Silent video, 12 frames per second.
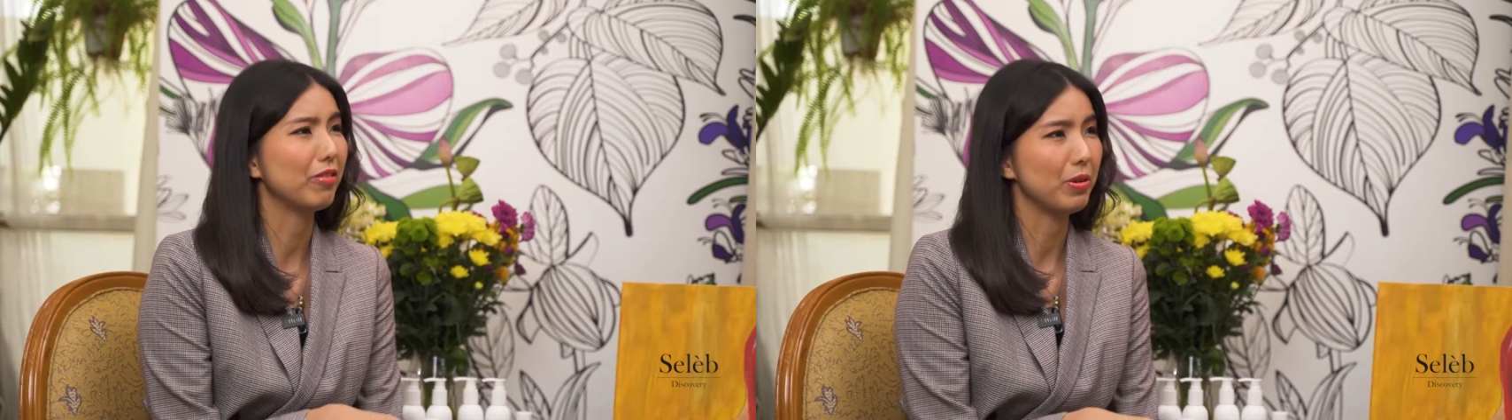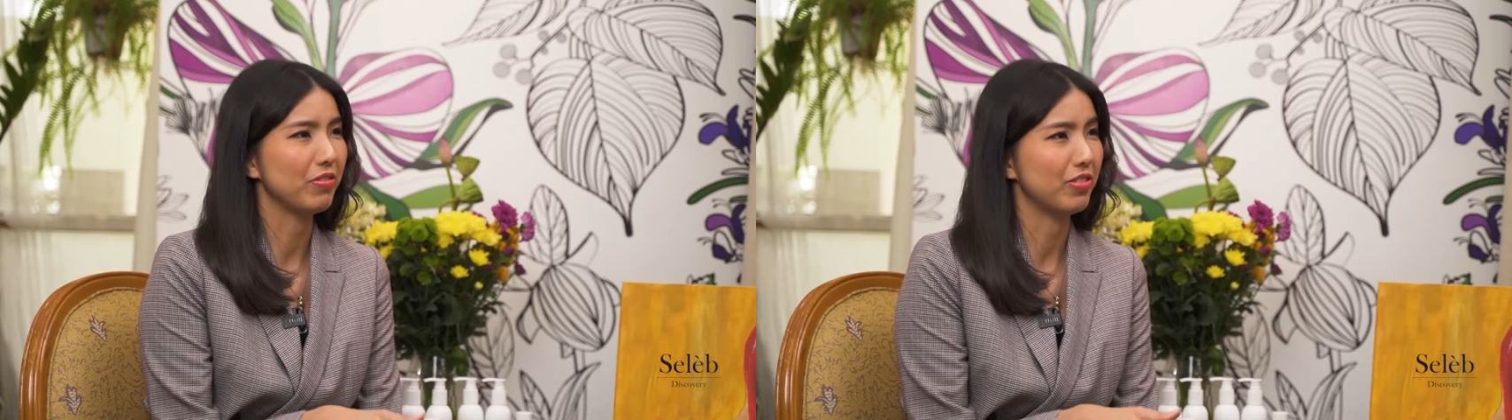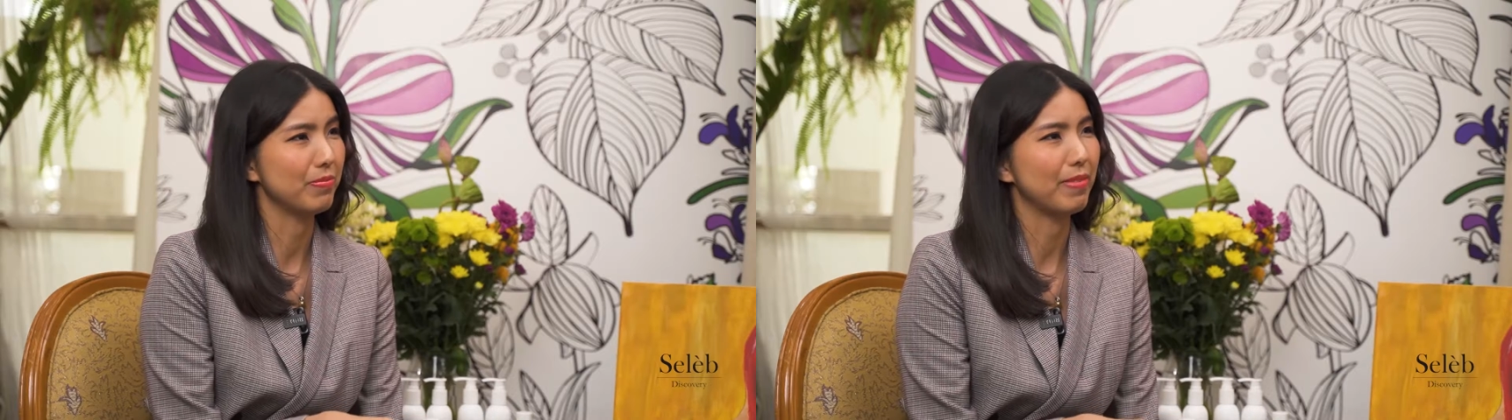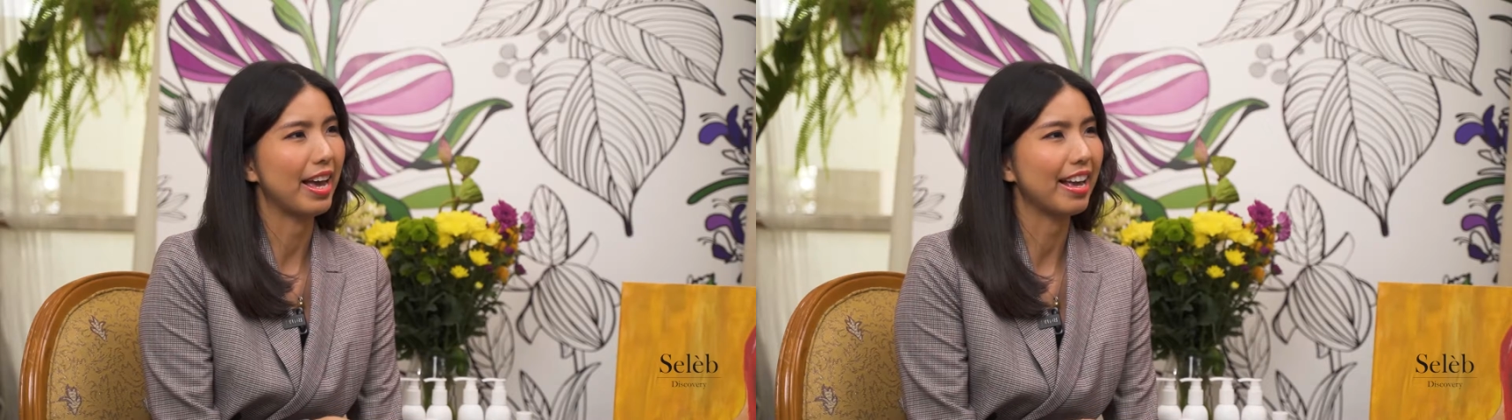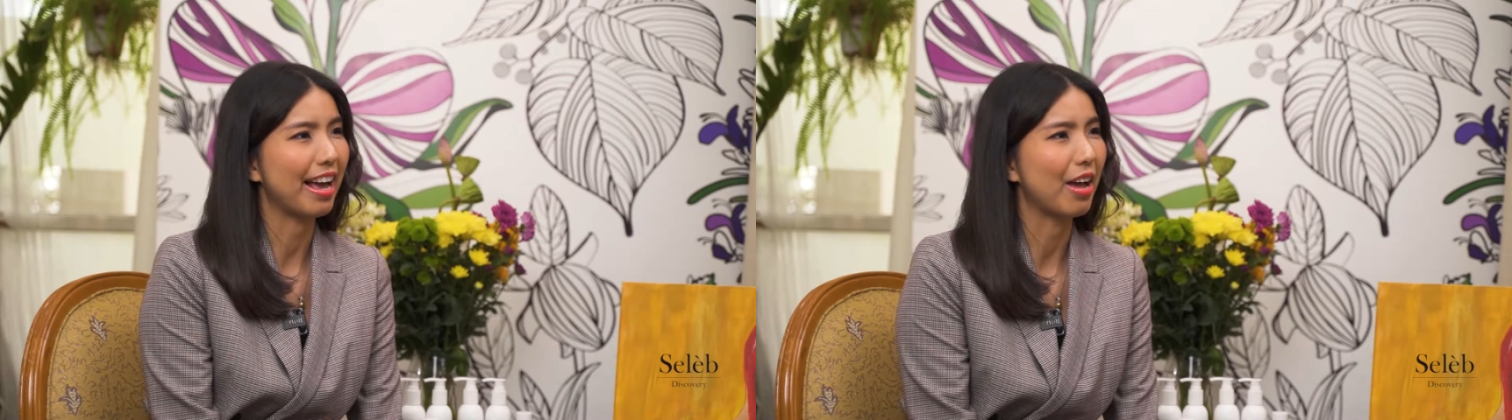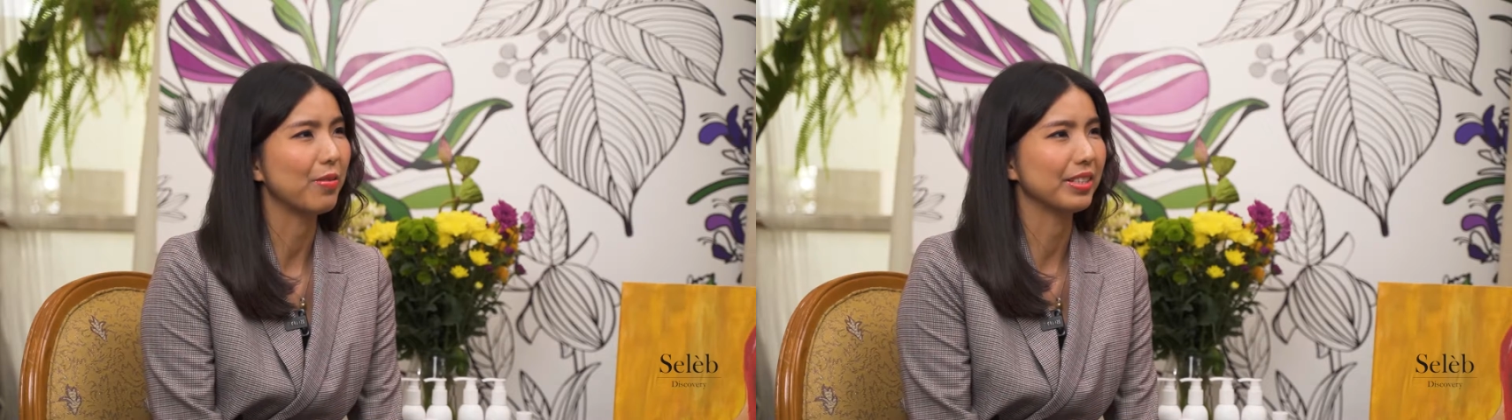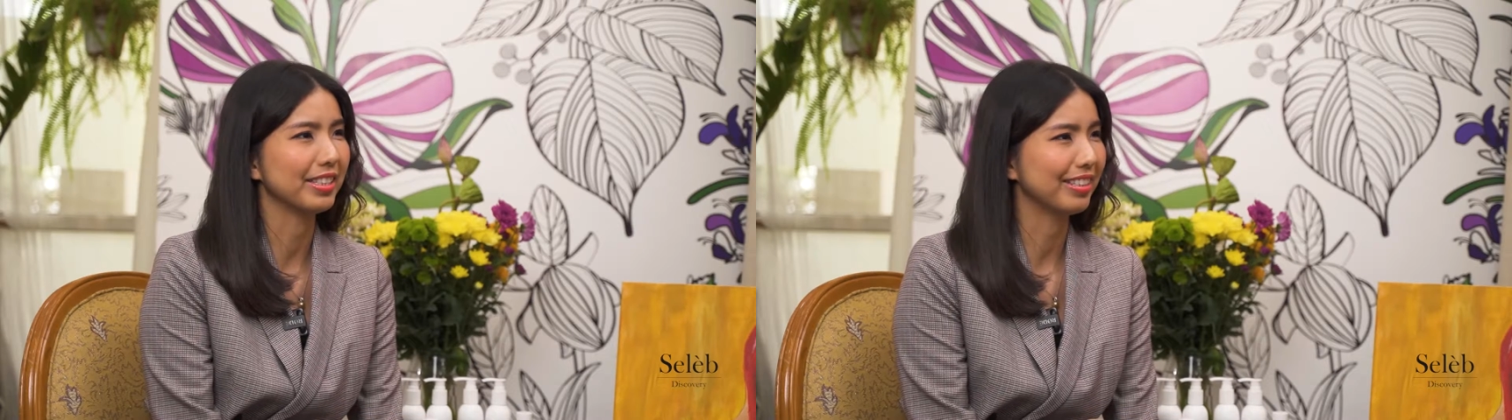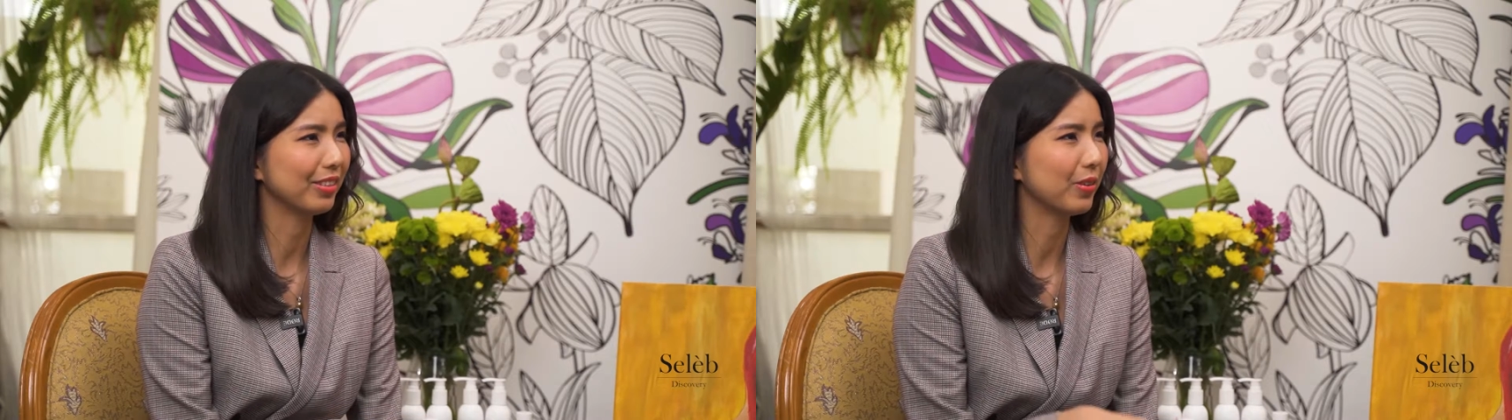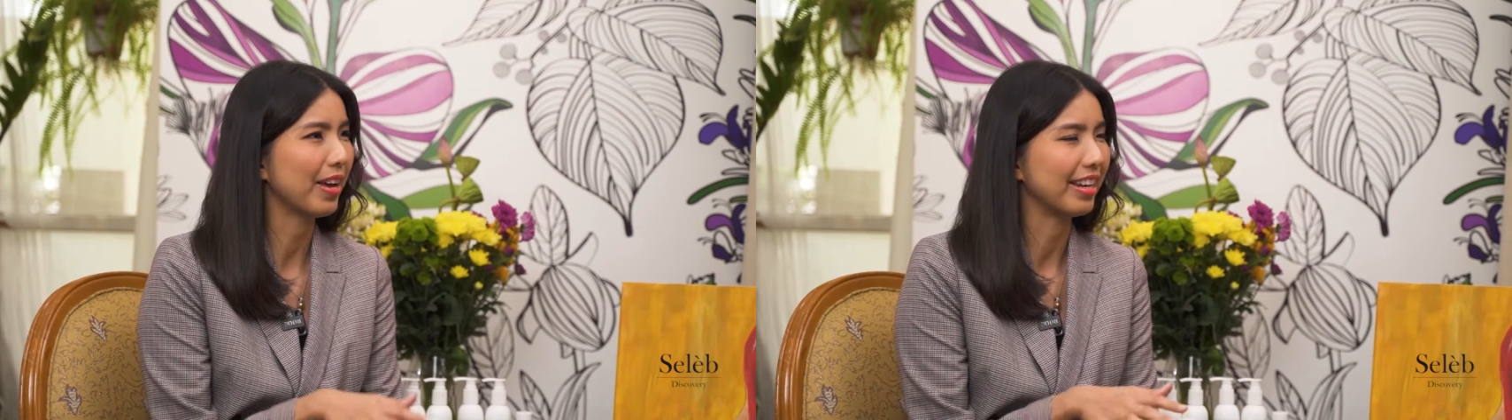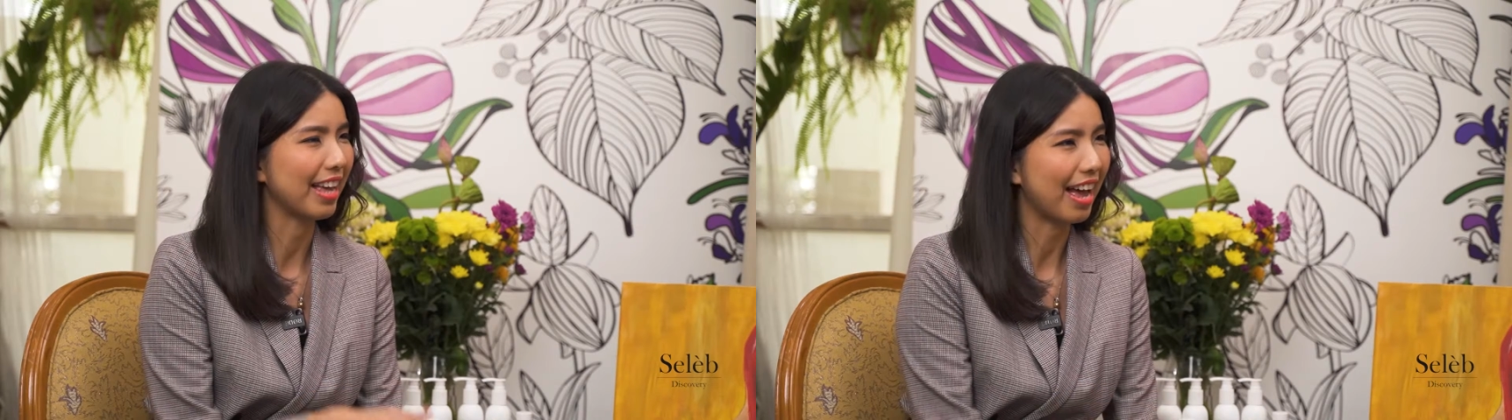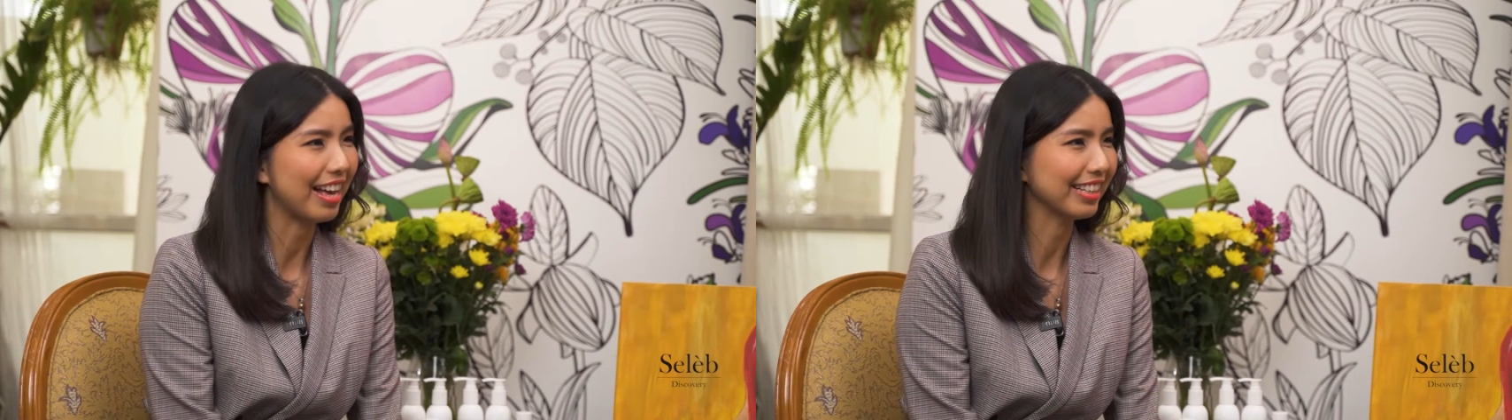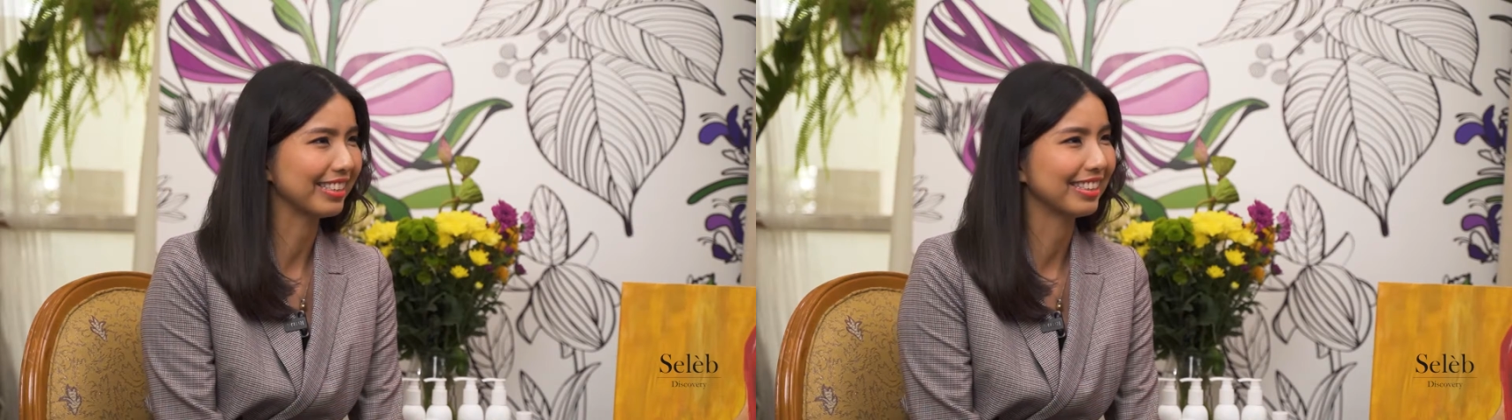give me feedback, I will still go and
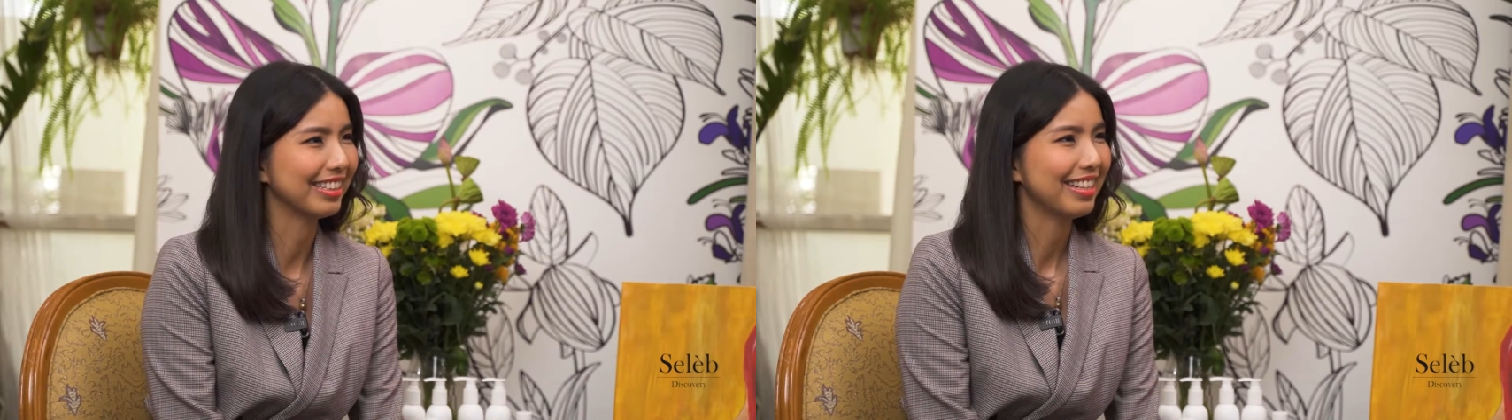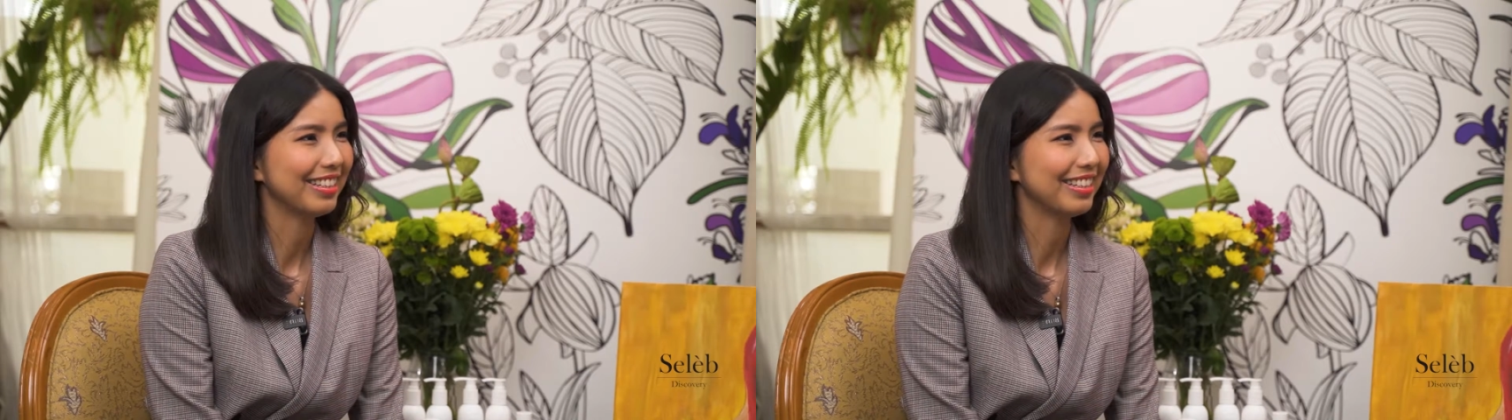ask